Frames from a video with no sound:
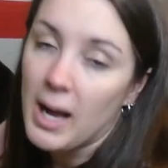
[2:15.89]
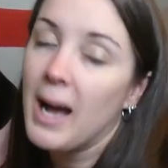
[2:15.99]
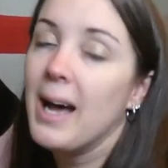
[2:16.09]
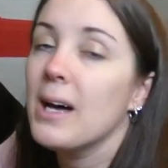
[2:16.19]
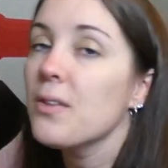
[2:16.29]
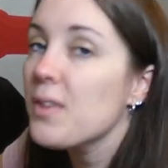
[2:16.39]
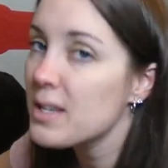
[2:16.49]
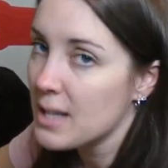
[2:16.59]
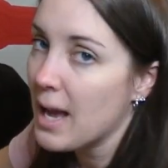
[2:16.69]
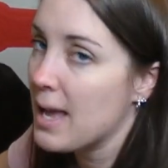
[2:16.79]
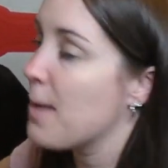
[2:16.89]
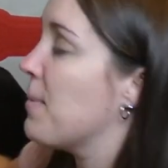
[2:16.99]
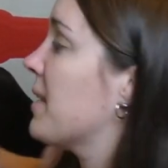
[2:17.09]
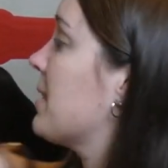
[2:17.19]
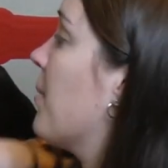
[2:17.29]
A healthy diet
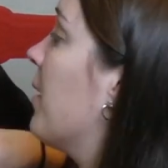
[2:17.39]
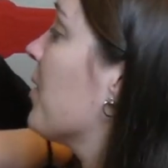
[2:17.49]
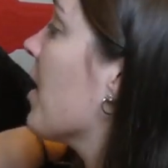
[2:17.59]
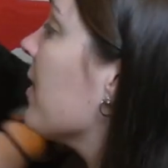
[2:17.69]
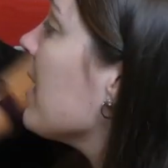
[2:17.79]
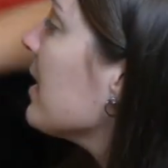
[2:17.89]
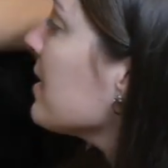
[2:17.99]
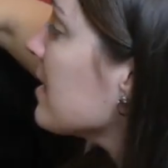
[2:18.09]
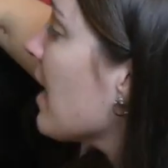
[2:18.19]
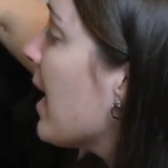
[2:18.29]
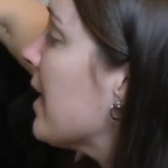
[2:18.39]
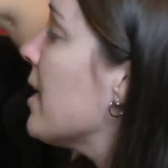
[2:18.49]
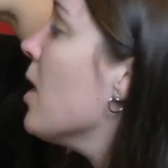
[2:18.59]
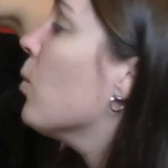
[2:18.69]
makes them healthy on the inside,